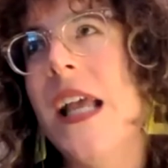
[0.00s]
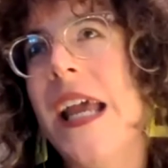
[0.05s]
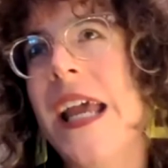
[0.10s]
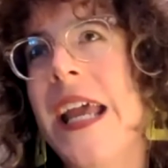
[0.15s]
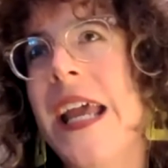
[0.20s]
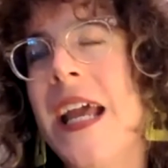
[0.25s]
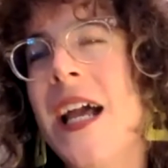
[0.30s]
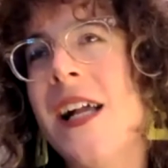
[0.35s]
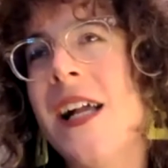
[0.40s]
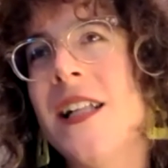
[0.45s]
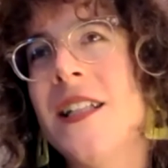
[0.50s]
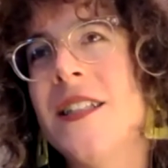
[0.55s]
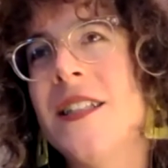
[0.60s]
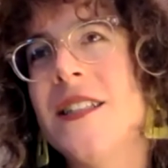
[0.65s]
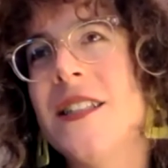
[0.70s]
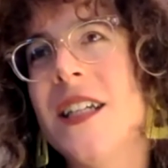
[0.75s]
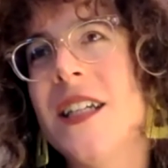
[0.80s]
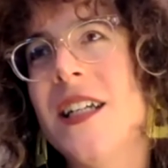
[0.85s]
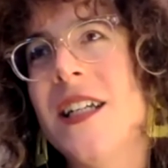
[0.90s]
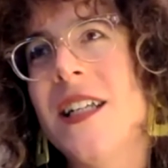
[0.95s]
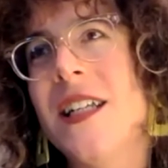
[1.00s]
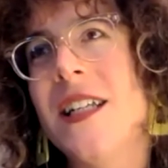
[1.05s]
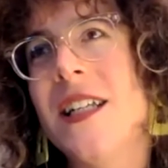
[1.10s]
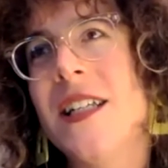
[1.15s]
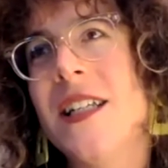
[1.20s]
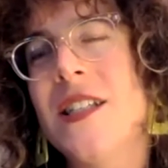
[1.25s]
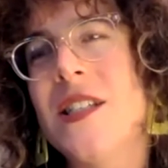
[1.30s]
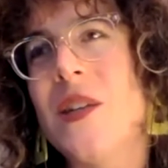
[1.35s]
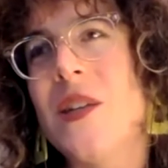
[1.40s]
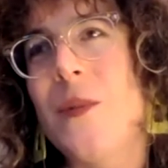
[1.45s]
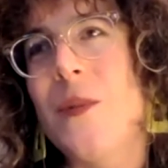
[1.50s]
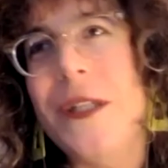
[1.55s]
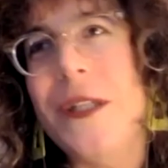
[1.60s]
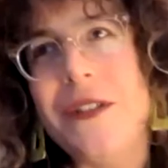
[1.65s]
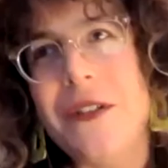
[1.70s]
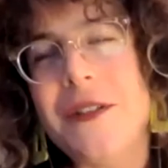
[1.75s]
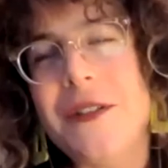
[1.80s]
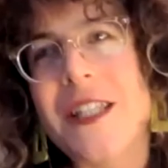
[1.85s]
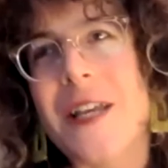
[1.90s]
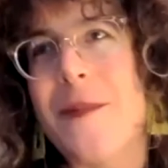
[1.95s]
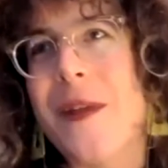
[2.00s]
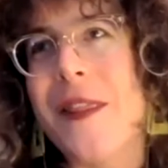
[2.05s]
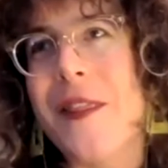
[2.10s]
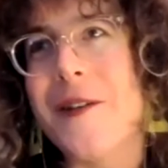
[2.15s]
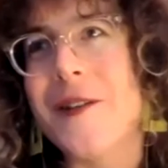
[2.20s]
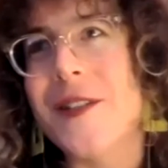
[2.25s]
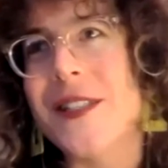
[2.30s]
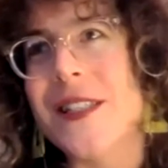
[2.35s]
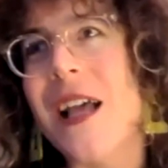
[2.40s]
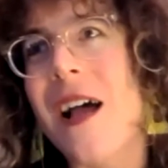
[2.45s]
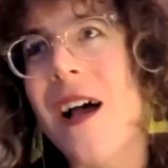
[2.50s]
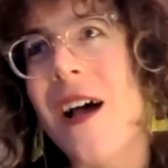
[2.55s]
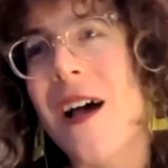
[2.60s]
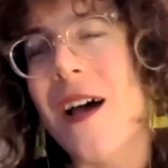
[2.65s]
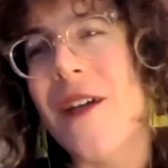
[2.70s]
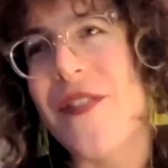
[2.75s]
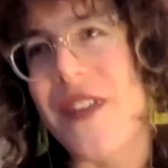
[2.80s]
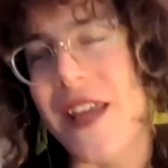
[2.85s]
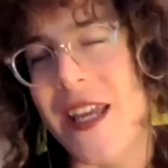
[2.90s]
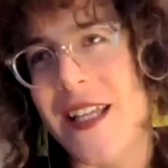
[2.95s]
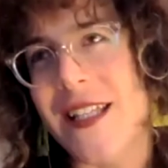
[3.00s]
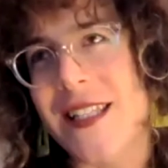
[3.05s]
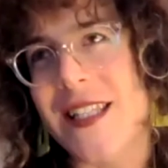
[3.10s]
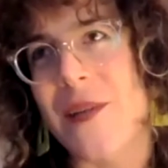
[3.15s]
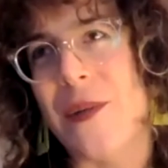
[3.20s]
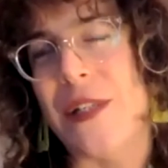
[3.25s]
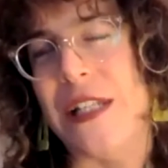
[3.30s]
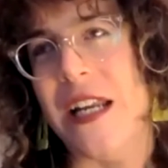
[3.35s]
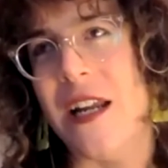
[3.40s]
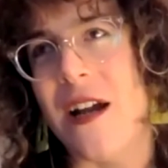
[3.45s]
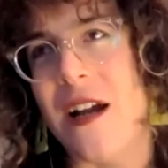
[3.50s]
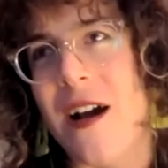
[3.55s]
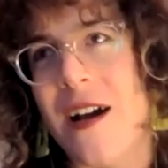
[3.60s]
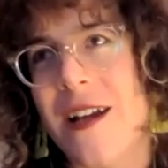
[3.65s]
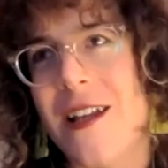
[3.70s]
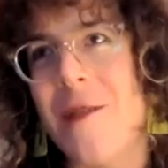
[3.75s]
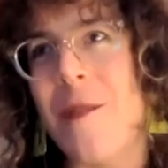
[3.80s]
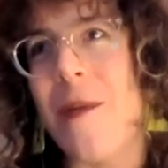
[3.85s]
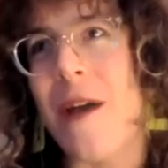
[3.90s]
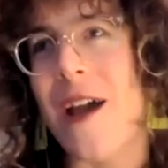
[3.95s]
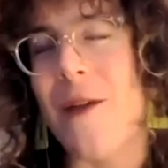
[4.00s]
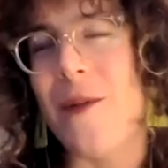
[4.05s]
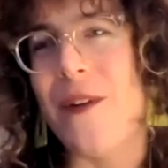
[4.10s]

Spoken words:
And so we do some of those things that we did at Occupy. We